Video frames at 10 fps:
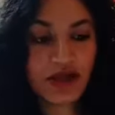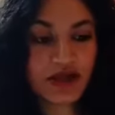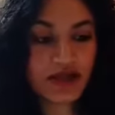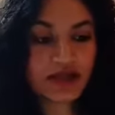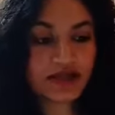
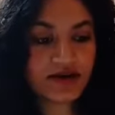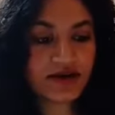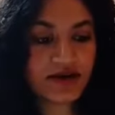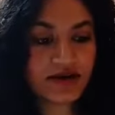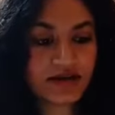and there
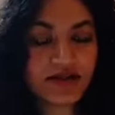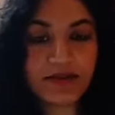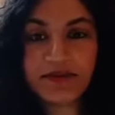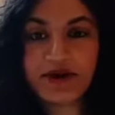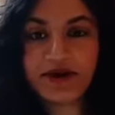are
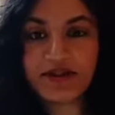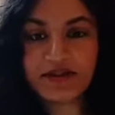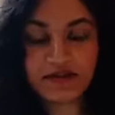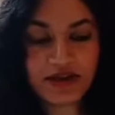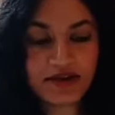some parts
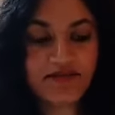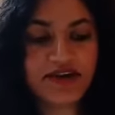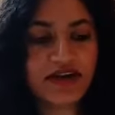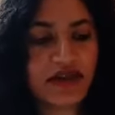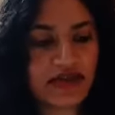that are
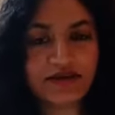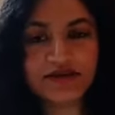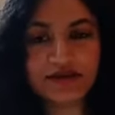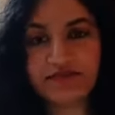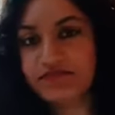very light